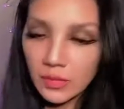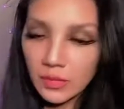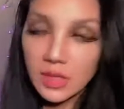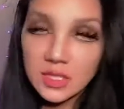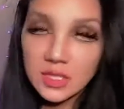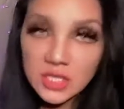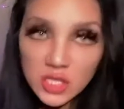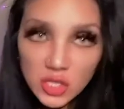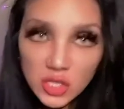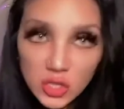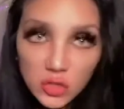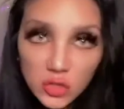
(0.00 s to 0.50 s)

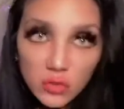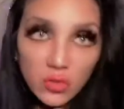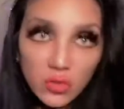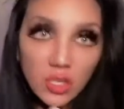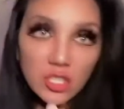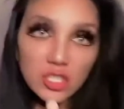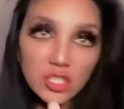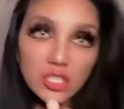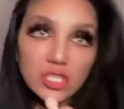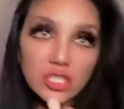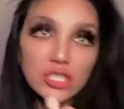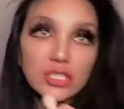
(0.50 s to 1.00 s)

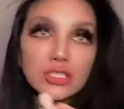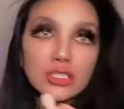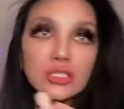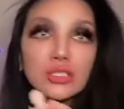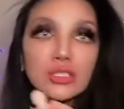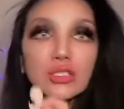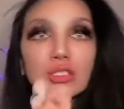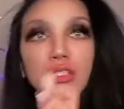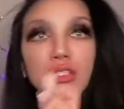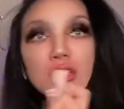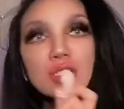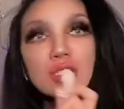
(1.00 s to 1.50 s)
structured.
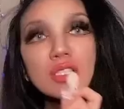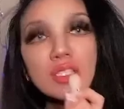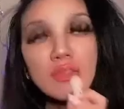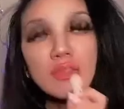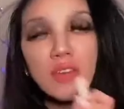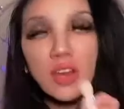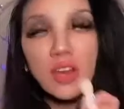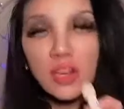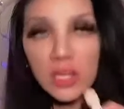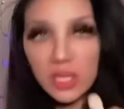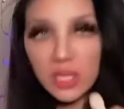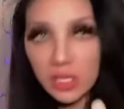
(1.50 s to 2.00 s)
It's
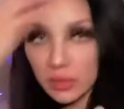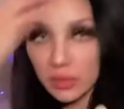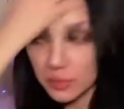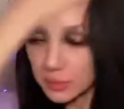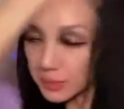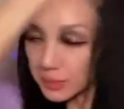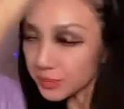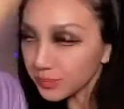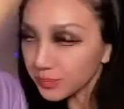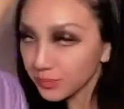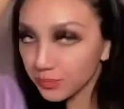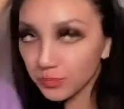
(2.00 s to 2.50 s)
very
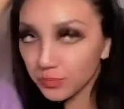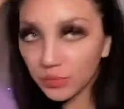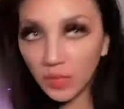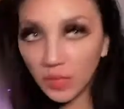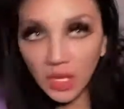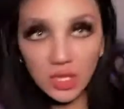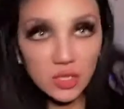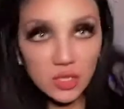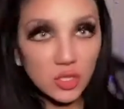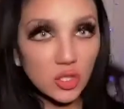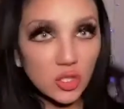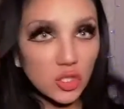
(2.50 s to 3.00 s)

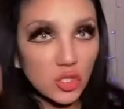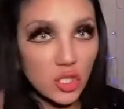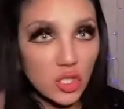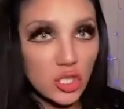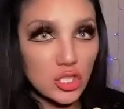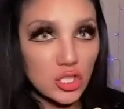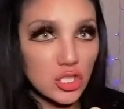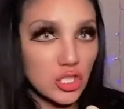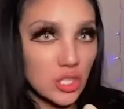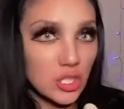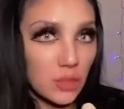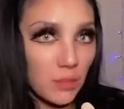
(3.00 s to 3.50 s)

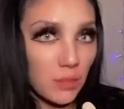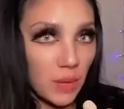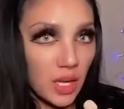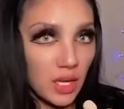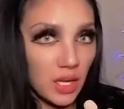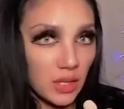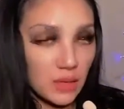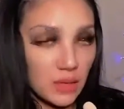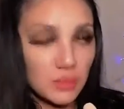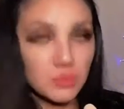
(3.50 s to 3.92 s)
structured bag.